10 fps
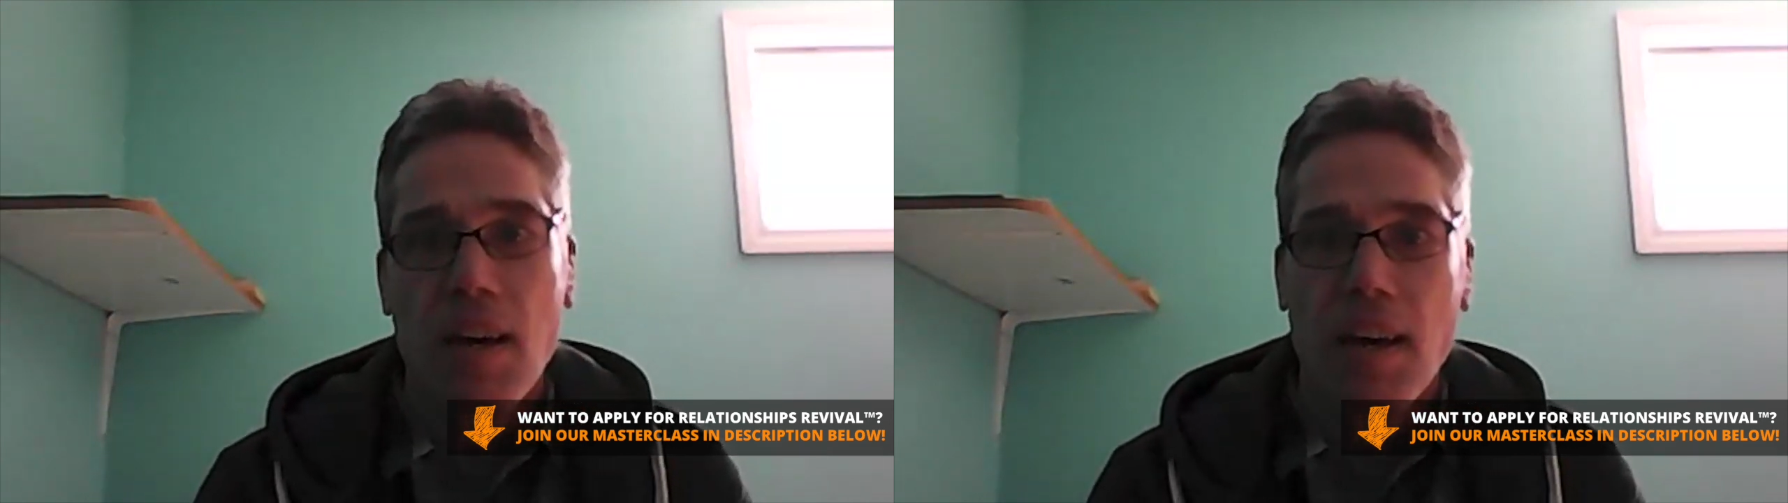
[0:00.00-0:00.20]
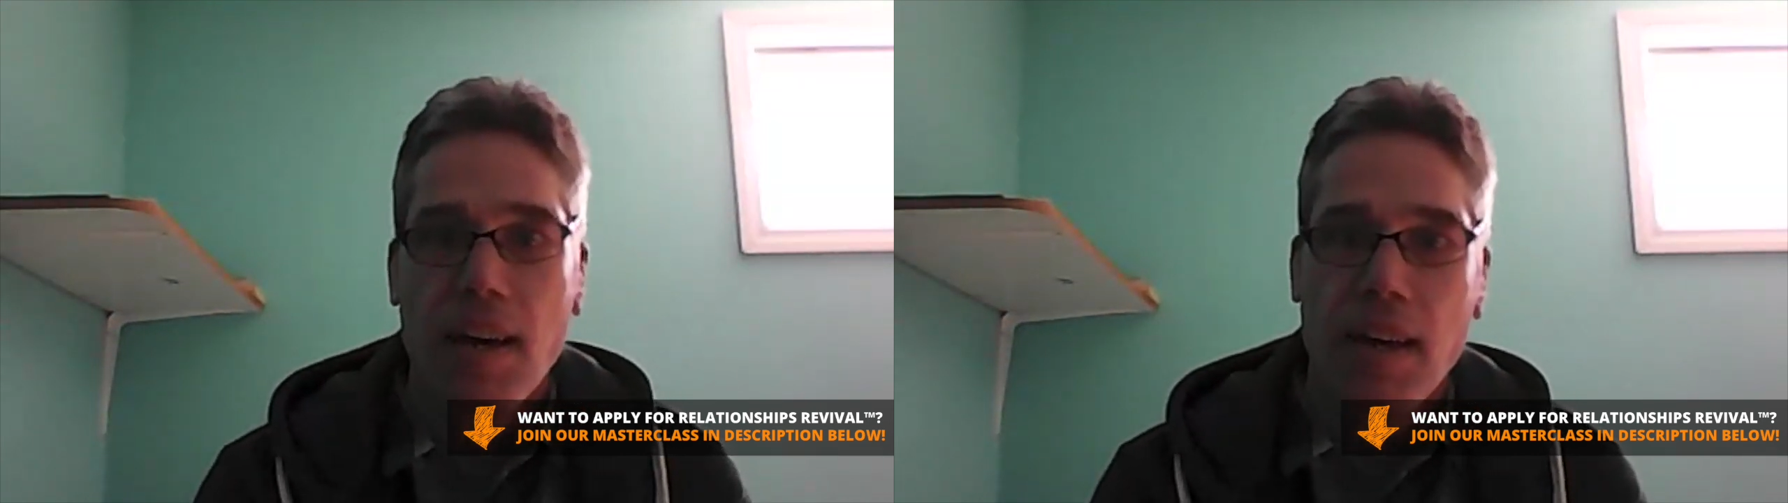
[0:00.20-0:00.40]

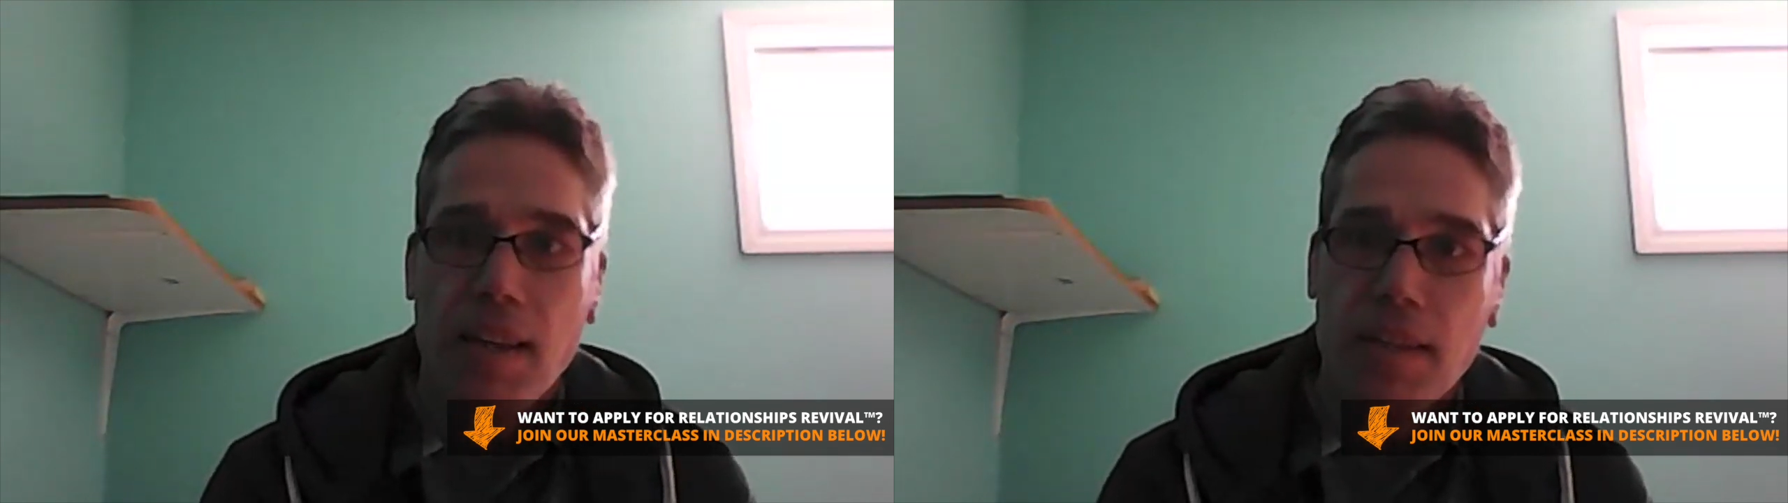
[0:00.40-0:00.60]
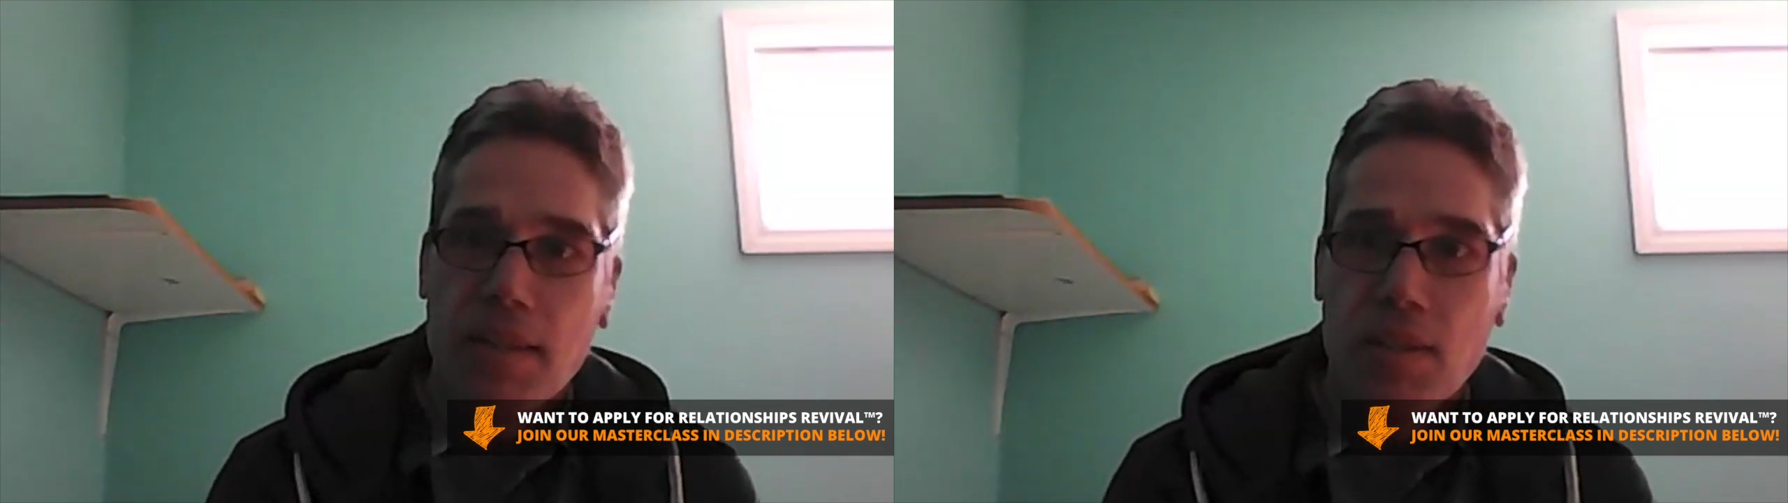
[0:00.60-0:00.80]

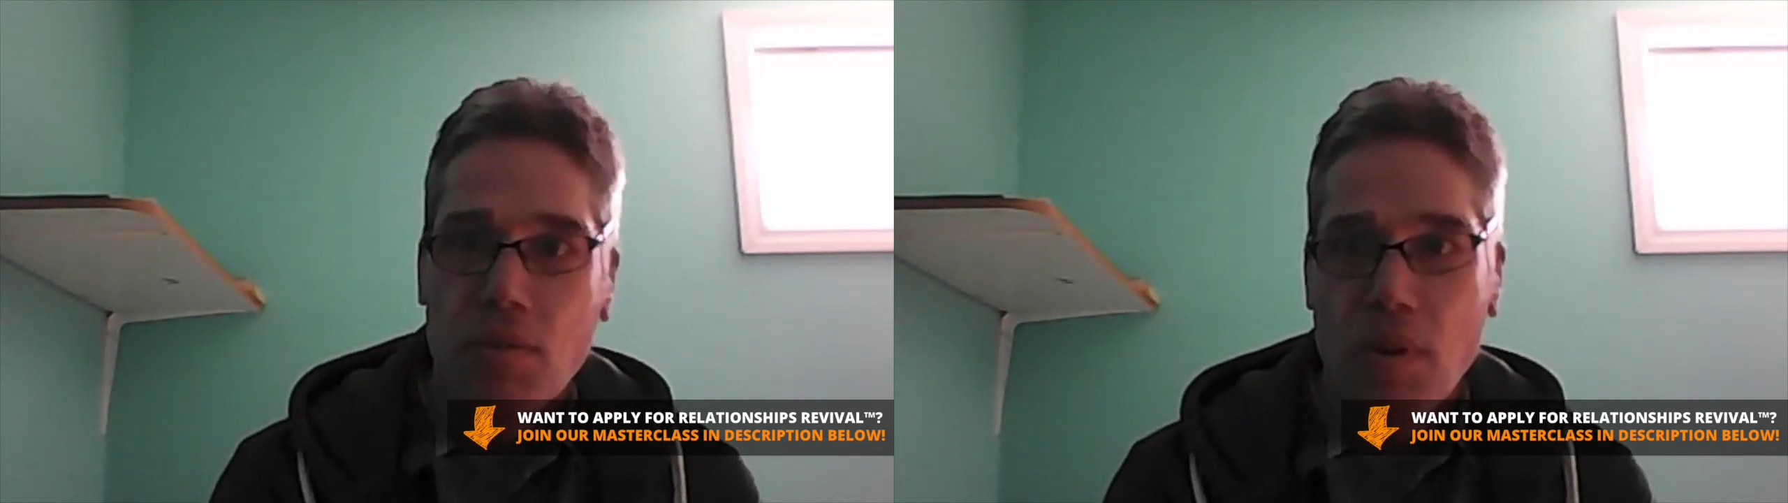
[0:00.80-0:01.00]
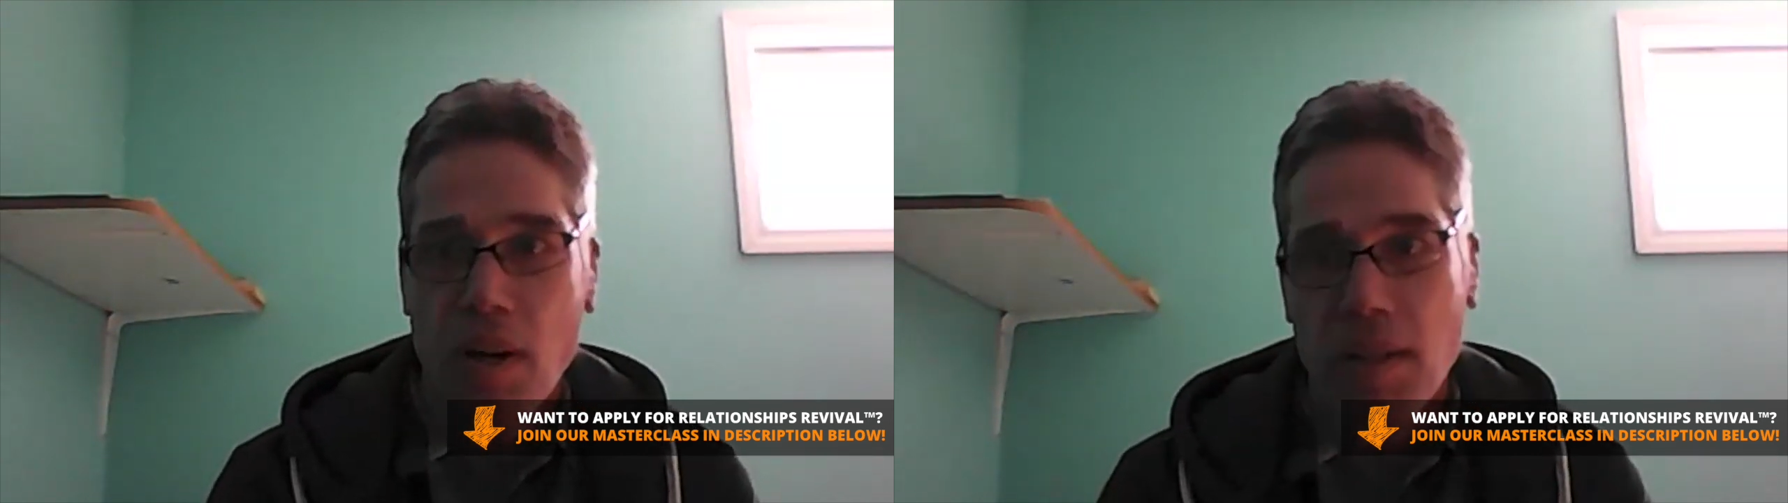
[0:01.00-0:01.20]
and
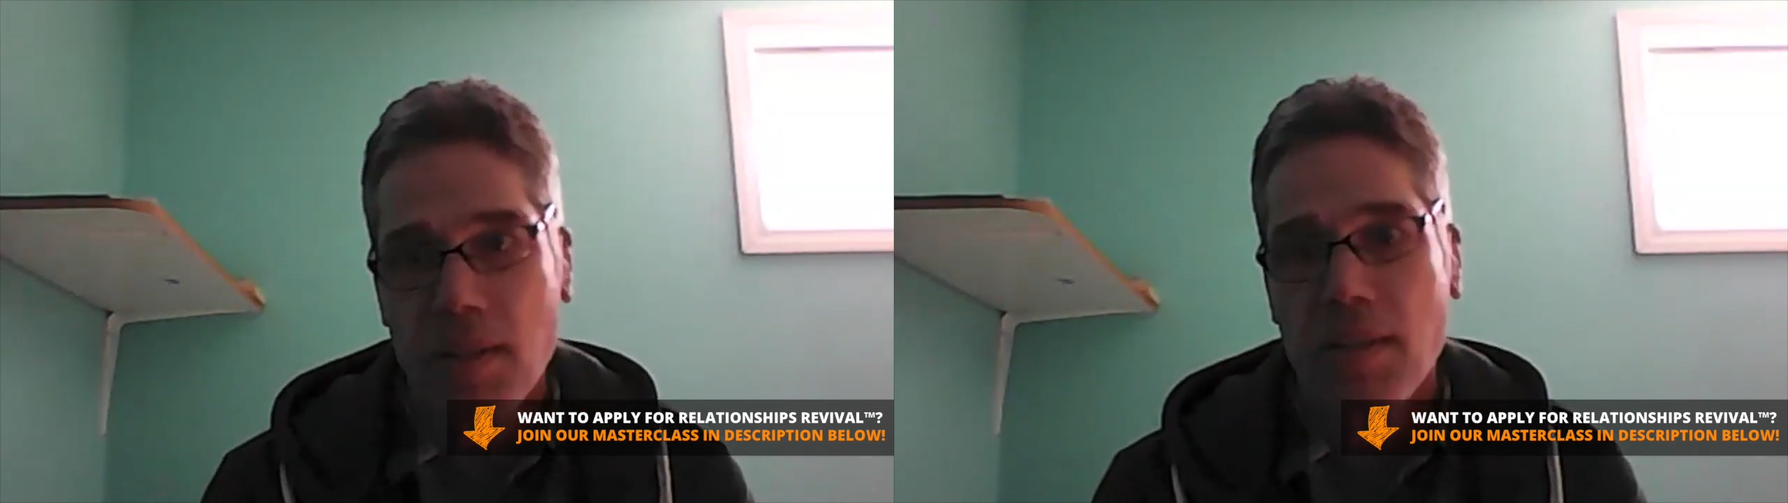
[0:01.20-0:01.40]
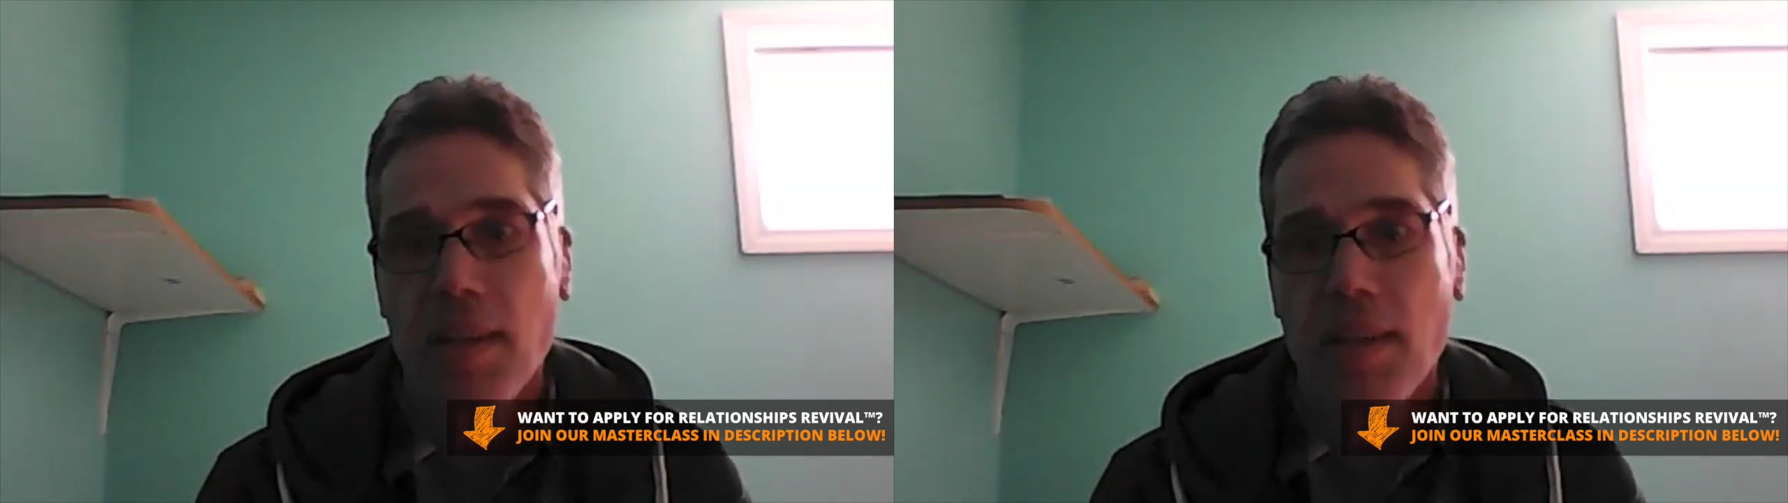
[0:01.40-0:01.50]
so on.